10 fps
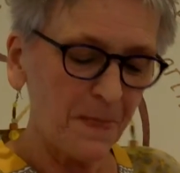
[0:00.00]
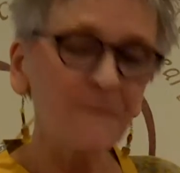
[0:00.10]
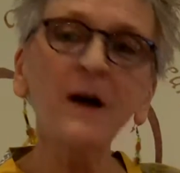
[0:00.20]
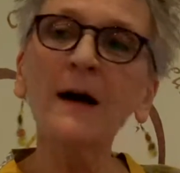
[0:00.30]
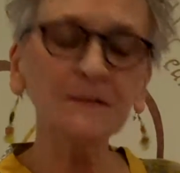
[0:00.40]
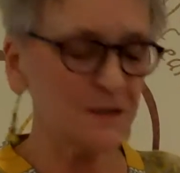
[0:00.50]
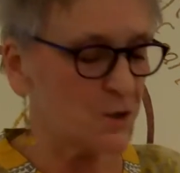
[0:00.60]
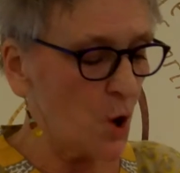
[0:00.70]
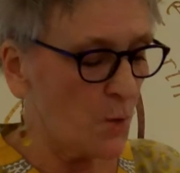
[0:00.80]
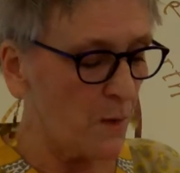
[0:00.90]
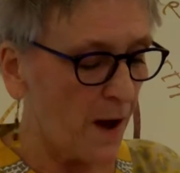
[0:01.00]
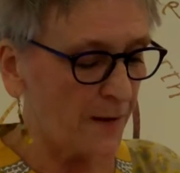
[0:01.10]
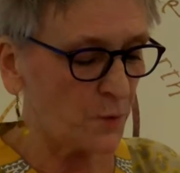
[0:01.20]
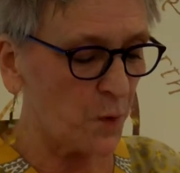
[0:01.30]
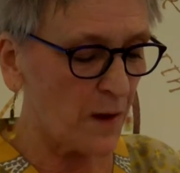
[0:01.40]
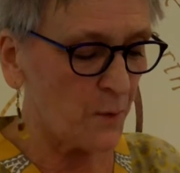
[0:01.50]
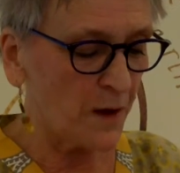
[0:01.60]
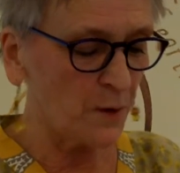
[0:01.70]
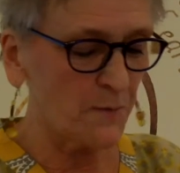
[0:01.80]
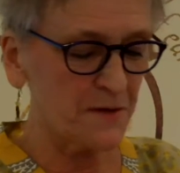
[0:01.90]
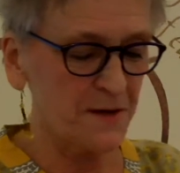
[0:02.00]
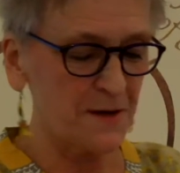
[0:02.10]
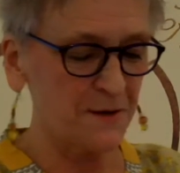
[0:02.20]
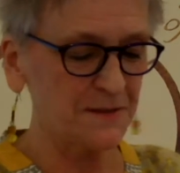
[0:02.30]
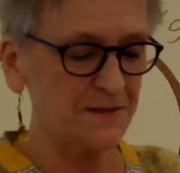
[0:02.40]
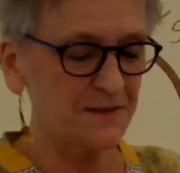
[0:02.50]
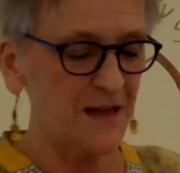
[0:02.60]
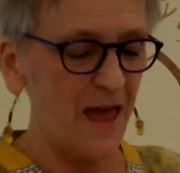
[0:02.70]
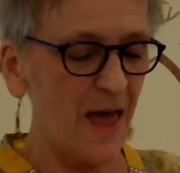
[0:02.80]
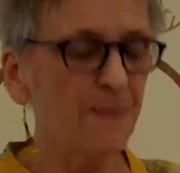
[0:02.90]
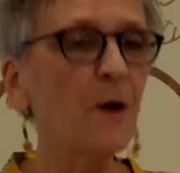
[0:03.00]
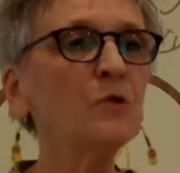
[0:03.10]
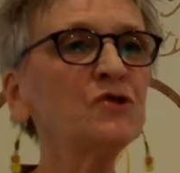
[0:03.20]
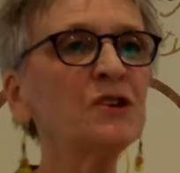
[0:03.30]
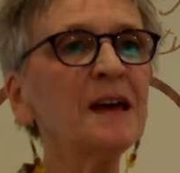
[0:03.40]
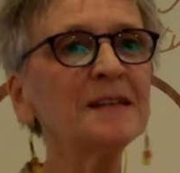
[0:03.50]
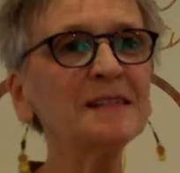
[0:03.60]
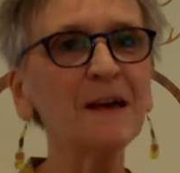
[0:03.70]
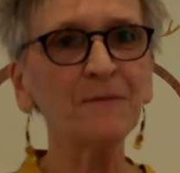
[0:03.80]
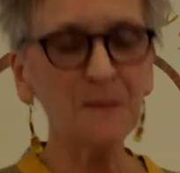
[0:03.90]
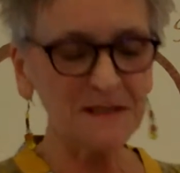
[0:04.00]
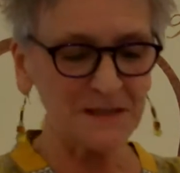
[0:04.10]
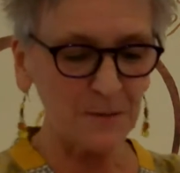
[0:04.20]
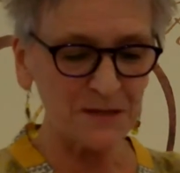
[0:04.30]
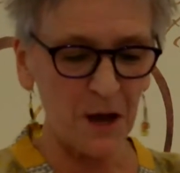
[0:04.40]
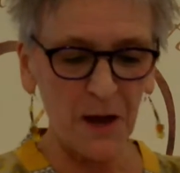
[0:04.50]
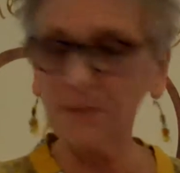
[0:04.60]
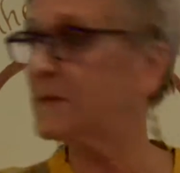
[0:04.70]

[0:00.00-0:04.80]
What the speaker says: I've gotten to know mine quite well over the years, and though she has left me sometimes...